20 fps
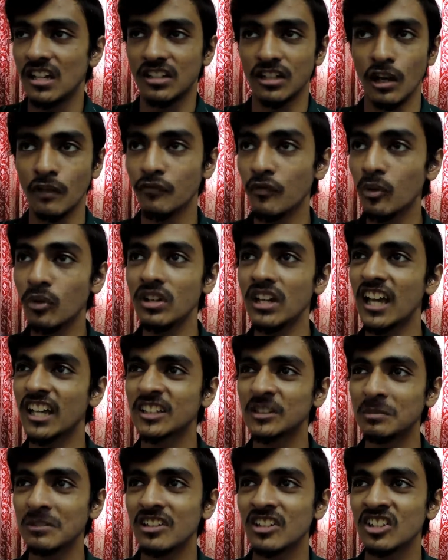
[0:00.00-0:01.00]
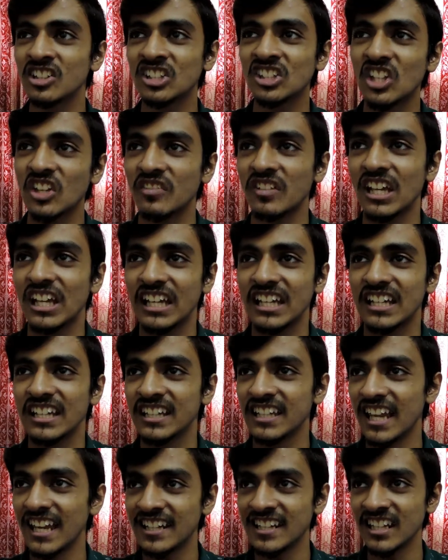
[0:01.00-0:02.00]
the full experience of
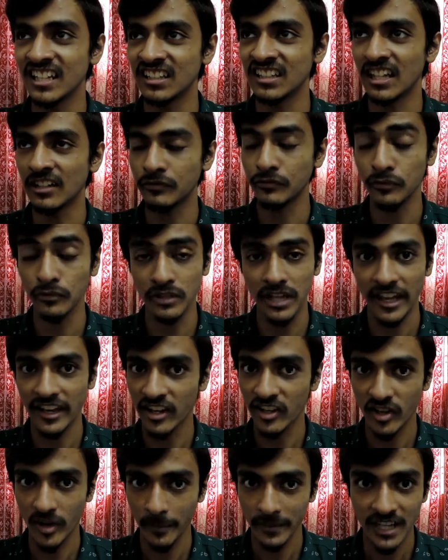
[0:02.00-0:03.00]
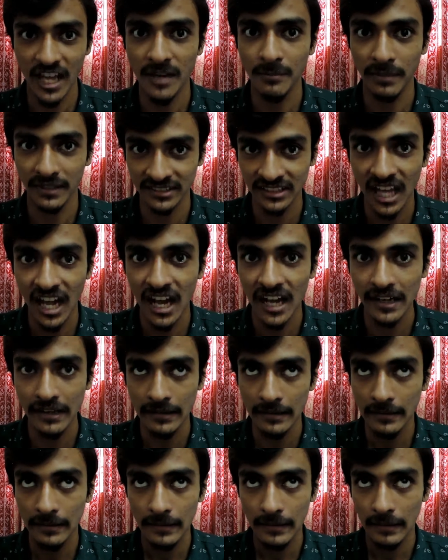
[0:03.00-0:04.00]
getting that food at the Ramadan Bazaar
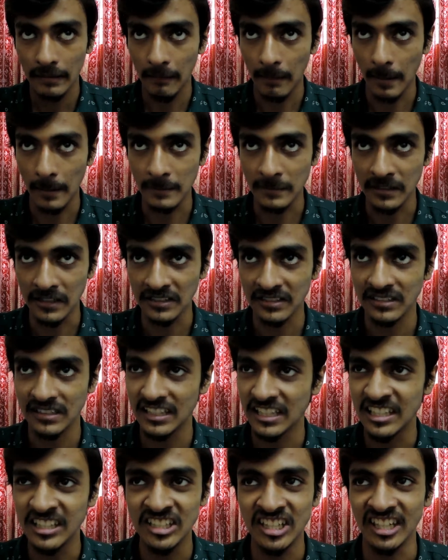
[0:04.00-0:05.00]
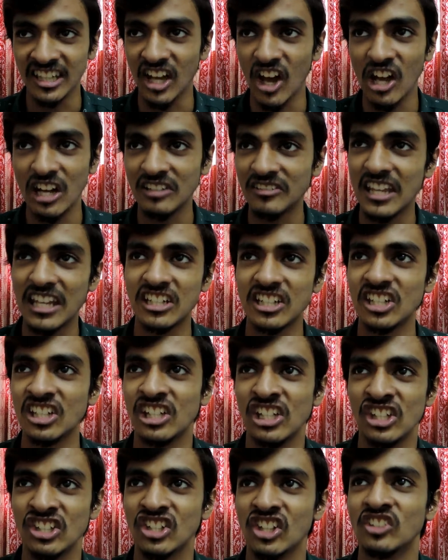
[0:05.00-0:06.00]
and just eating all of the
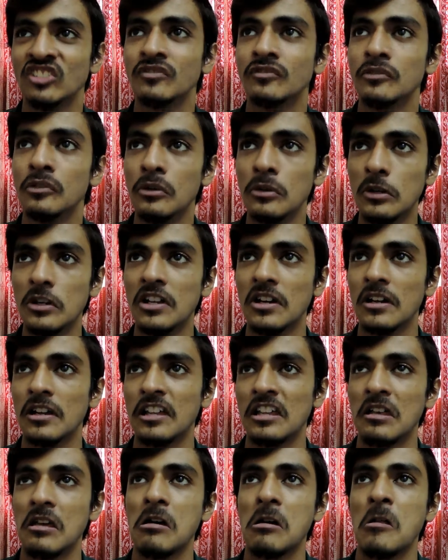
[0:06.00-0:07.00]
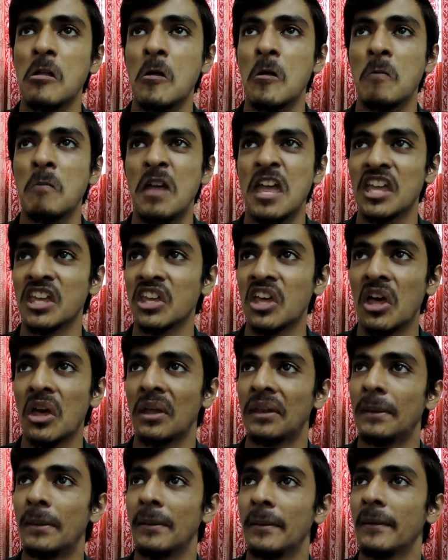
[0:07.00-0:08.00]
delicious food. Oh my god,
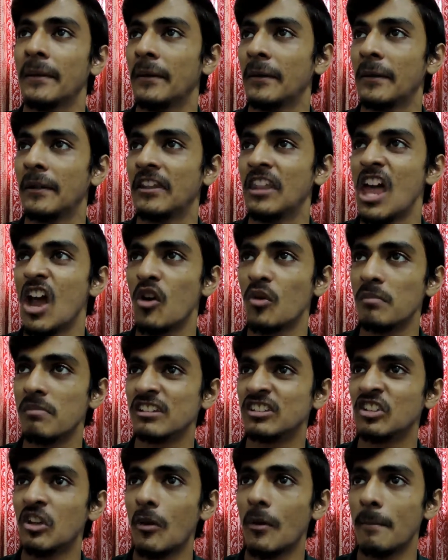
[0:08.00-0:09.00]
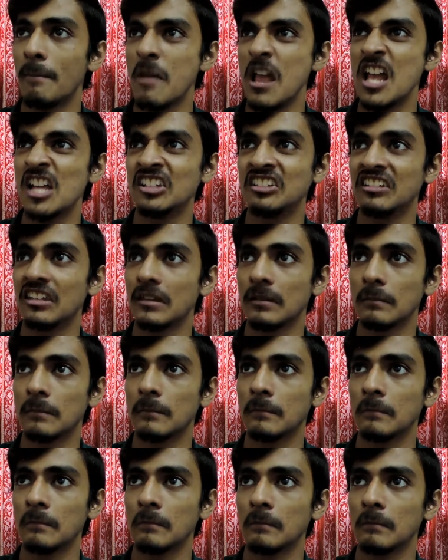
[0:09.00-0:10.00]
that would be so amazing.
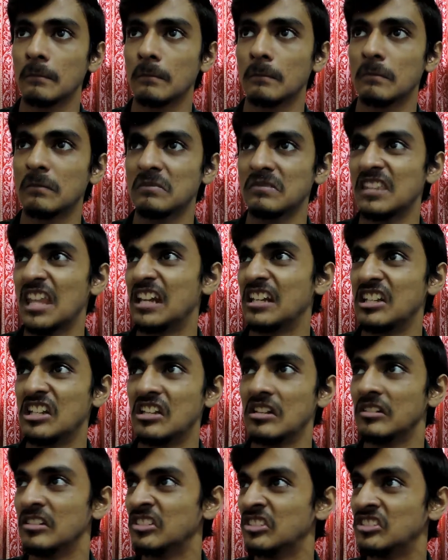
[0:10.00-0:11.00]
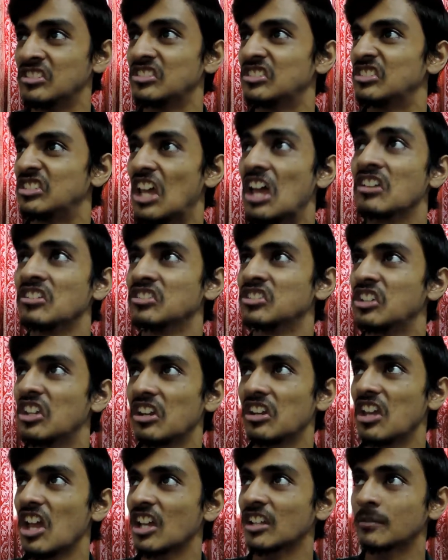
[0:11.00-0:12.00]
That
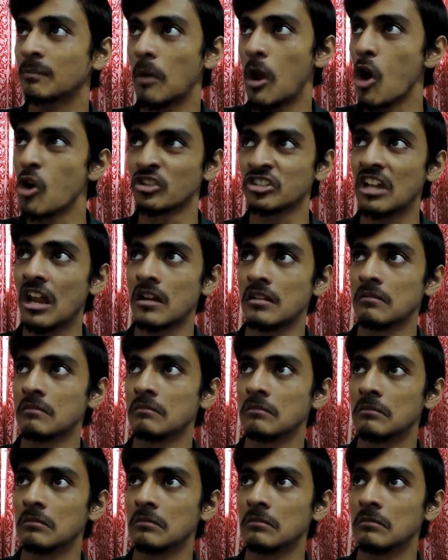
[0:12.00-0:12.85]
sensory explosion.